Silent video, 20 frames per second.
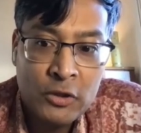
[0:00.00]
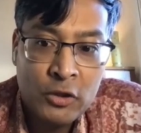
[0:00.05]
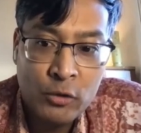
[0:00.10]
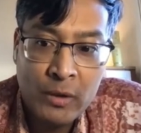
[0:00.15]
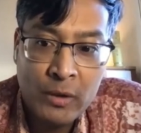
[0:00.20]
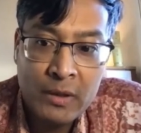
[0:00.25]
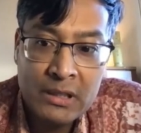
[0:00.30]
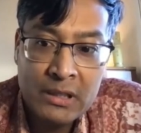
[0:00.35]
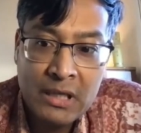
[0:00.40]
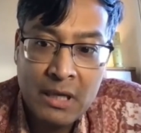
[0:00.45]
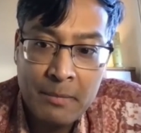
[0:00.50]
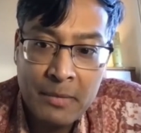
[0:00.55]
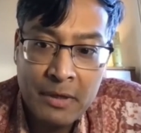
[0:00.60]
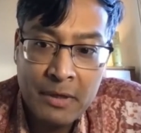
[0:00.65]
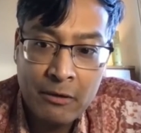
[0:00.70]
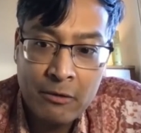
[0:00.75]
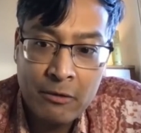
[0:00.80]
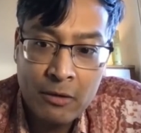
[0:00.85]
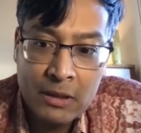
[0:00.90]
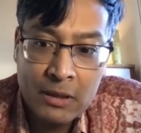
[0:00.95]
So he was
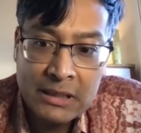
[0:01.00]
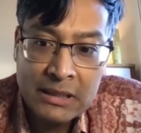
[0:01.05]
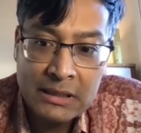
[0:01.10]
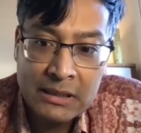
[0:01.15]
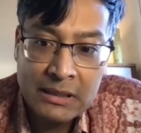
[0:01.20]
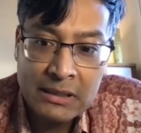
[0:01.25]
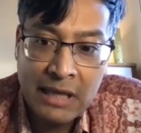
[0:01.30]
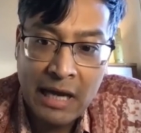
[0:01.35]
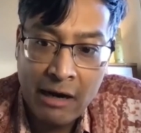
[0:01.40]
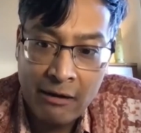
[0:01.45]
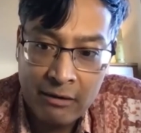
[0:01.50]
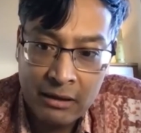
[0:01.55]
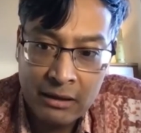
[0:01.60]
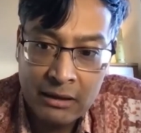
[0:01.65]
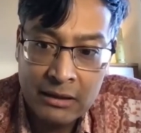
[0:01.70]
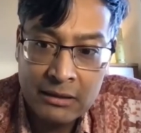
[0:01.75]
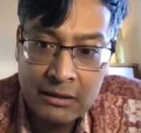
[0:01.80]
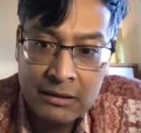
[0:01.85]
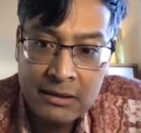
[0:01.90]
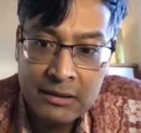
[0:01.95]
coming across as
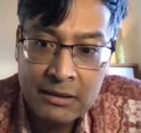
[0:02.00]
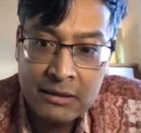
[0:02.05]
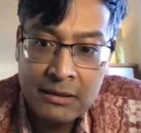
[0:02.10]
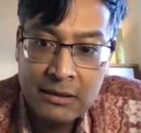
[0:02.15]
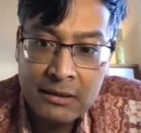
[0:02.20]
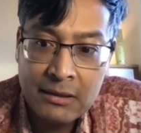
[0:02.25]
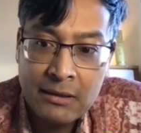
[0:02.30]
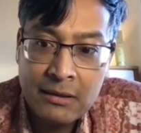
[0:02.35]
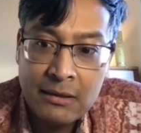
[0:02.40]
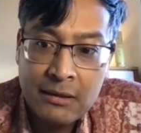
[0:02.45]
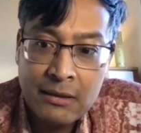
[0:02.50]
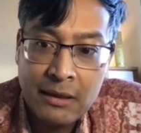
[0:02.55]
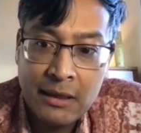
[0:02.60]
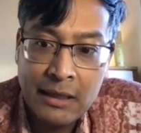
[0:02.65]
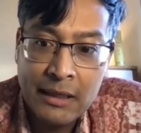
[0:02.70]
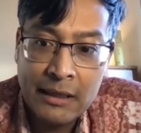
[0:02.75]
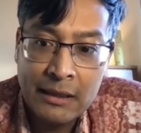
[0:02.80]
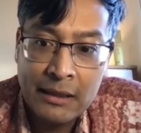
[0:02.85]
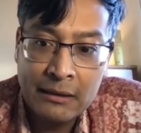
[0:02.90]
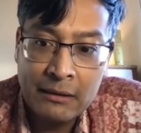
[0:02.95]
arrogant
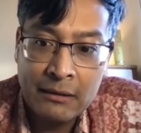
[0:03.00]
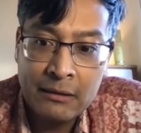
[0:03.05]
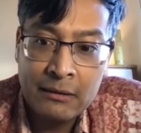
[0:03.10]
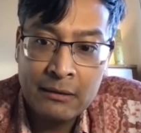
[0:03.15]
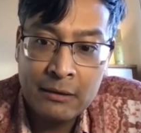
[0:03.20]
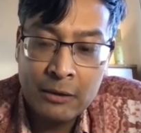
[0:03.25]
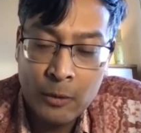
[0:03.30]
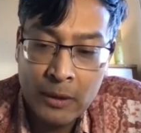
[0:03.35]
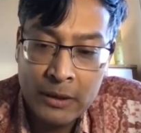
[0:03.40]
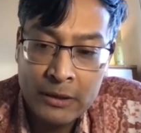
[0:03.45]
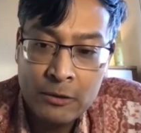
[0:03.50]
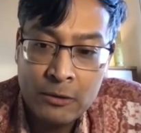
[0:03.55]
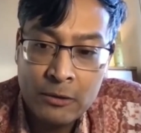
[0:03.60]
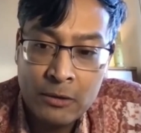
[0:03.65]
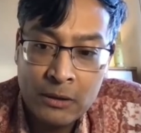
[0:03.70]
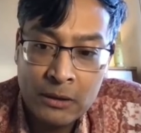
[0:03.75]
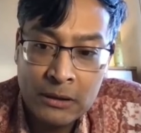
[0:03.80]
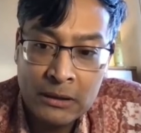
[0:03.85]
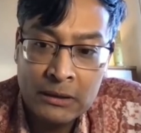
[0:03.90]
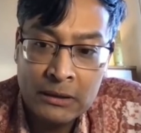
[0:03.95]
and
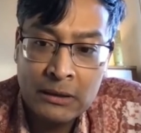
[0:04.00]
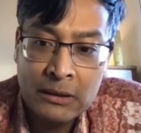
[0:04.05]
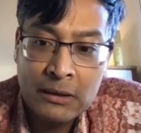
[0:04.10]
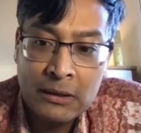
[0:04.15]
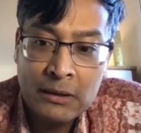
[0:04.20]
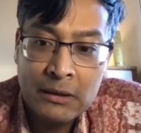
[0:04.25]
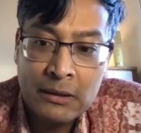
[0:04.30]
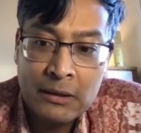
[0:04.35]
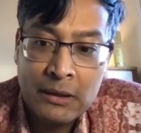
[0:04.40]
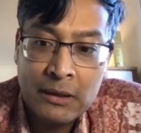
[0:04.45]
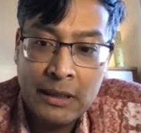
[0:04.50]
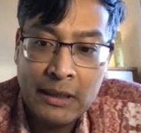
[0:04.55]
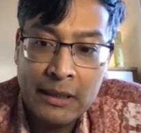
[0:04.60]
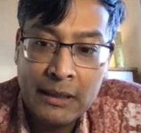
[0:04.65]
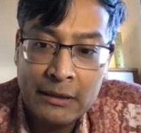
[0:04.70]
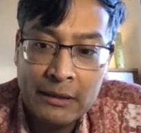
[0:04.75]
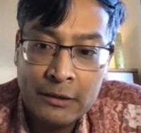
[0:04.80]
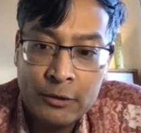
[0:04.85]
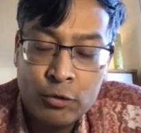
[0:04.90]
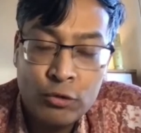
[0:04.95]
know-it-all
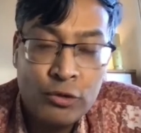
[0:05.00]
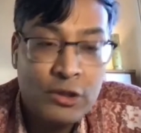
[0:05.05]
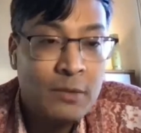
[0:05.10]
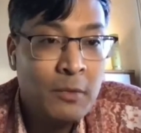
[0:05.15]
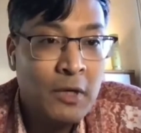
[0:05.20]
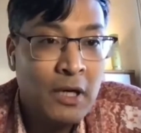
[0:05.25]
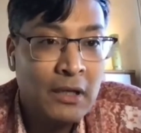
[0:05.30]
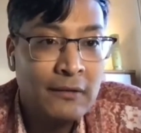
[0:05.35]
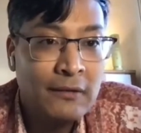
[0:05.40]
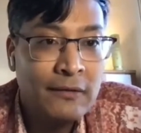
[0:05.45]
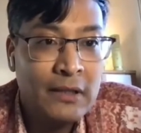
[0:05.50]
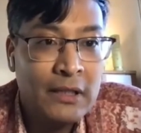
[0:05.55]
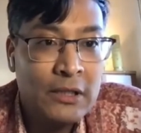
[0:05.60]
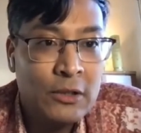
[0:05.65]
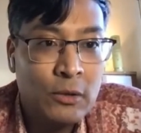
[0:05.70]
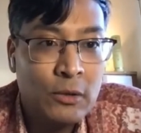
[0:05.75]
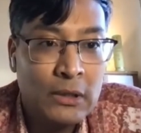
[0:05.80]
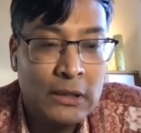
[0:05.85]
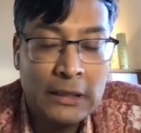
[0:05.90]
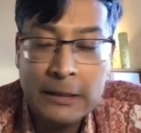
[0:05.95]
and too smart for
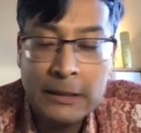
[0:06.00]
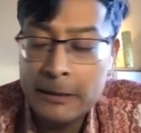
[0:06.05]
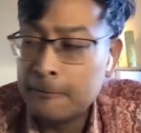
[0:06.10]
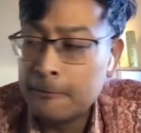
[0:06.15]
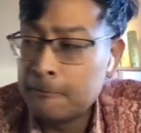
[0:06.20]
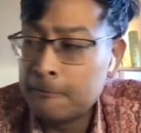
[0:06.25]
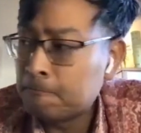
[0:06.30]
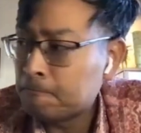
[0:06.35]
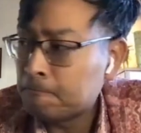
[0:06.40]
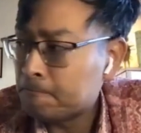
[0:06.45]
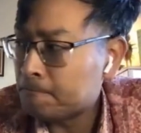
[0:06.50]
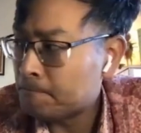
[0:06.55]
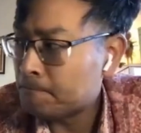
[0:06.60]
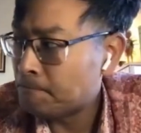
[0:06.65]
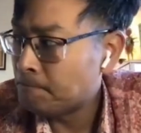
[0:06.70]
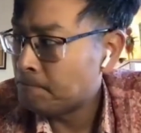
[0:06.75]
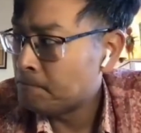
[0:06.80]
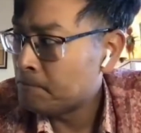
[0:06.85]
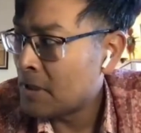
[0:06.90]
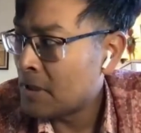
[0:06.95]
his own good.
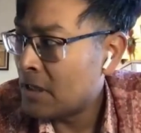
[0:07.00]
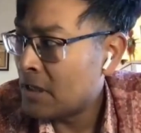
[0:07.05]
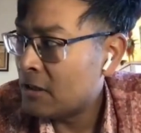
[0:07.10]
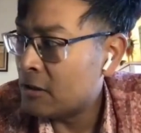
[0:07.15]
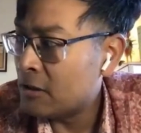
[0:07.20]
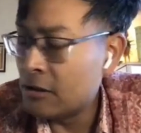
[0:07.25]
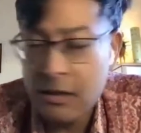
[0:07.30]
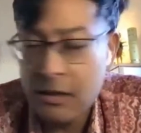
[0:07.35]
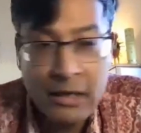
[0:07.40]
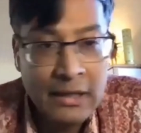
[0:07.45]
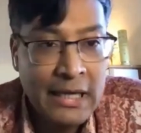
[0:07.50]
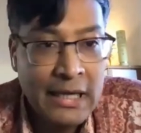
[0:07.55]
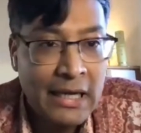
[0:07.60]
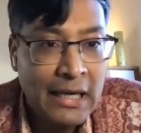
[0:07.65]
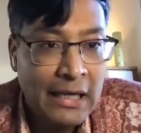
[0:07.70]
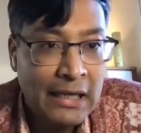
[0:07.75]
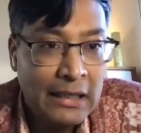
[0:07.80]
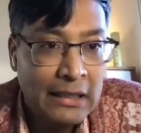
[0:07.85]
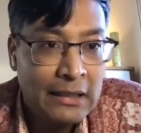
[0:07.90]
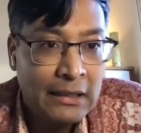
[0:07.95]
Could not
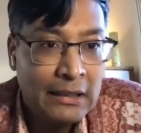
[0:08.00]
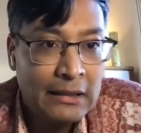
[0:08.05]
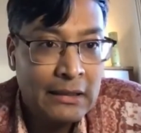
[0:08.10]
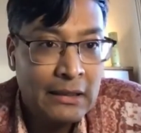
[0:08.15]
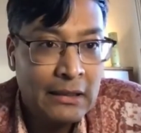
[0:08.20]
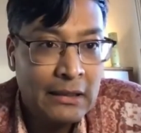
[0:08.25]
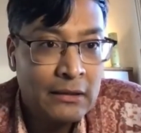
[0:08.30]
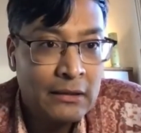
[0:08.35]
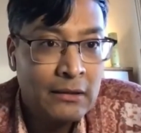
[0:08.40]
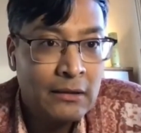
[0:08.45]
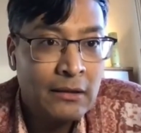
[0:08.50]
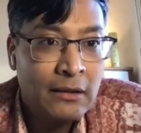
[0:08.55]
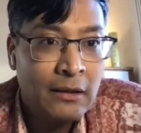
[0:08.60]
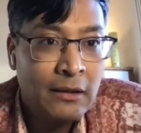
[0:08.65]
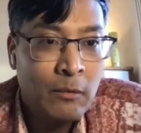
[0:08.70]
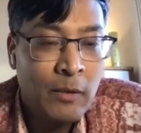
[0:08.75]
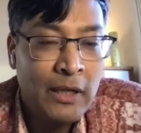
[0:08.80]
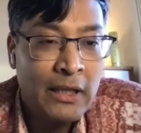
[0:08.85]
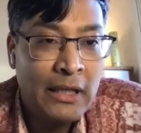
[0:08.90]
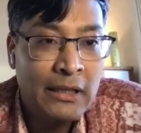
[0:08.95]
get anything done
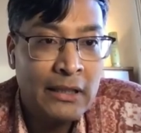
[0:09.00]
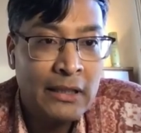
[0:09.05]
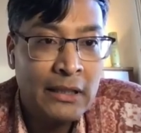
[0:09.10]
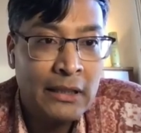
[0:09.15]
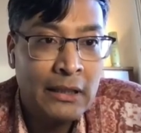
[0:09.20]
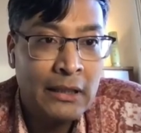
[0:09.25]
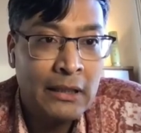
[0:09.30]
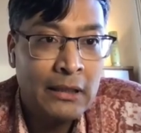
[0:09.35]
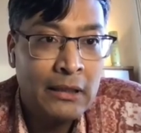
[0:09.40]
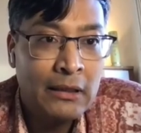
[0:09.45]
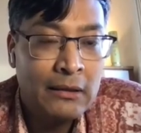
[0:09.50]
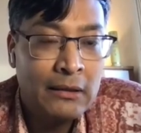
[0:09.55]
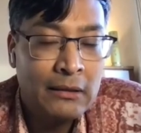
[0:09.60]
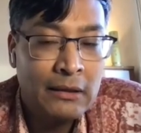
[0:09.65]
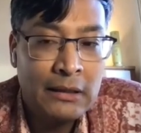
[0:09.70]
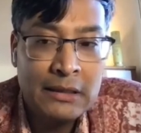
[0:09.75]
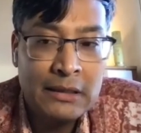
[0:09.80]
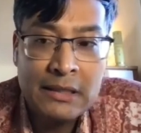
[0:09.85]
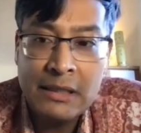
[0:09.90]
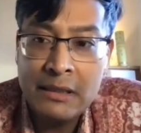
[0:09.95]
the way that the
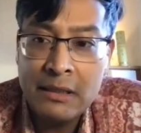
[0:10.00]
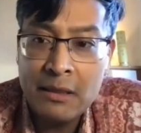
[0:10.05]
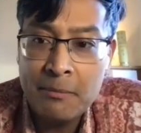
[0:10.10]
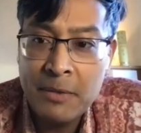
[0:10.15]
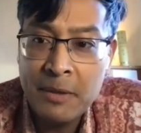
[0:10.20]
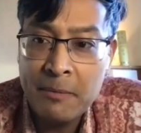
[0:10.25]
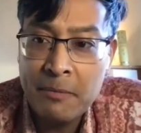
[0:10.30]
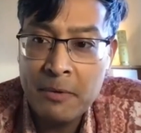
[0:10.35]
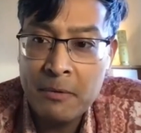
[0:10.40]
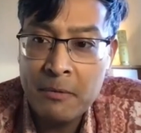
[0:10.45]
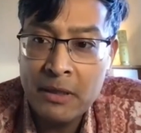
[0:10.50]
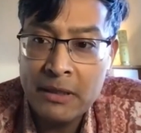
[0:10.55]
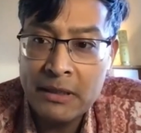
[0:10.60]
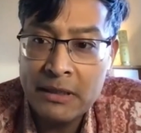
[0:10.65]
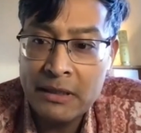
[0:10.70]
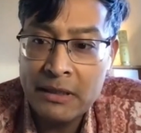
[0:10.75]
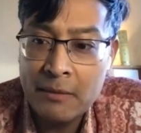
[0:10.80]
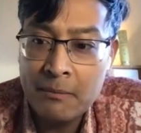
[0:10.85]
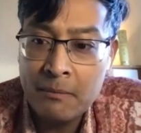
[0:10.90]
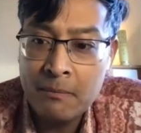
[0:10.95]
senior people
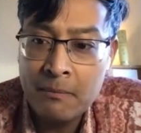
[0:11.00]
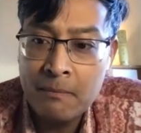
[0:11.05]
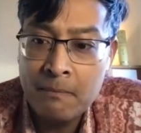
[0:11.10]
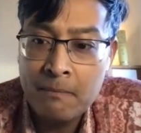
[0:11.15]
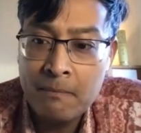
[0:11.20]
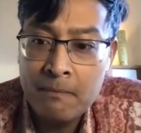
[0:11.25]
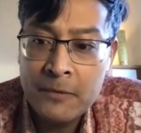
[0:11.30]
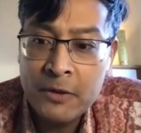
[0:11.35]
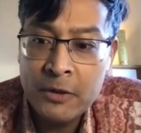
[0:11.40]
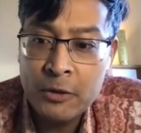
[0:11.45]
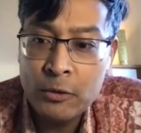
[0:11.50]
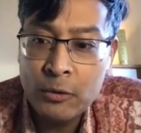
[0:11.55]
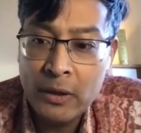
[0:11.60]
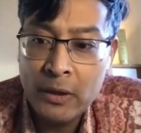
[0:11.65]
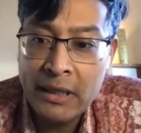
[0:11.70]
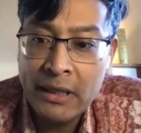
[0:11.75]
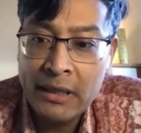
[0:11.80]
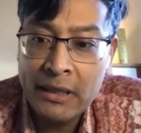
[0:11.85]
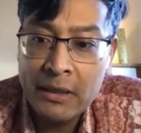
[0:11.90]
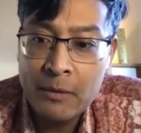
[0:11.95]
wanted him to do
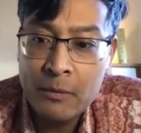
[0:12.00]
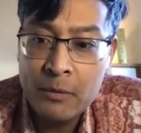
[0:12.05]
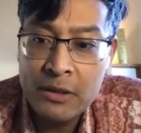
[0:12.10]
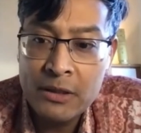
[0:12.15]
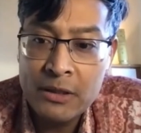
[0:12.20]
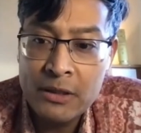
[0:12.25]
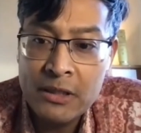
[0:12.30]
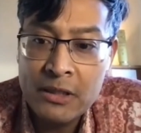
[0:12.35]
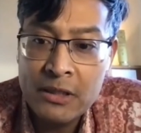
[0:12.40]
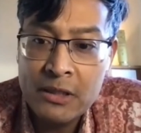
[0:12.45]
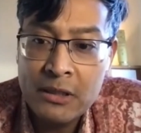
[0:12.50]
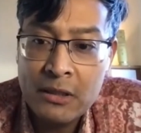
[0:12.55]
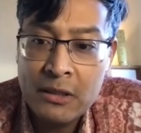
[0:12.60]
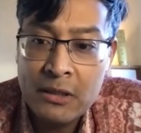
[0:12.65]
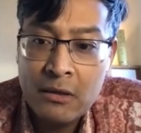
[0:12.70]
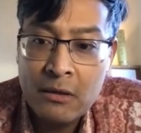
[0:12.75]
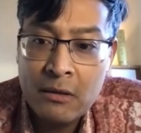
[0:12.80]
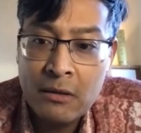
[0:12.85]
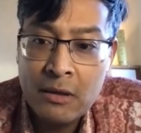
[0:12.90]
it. And he was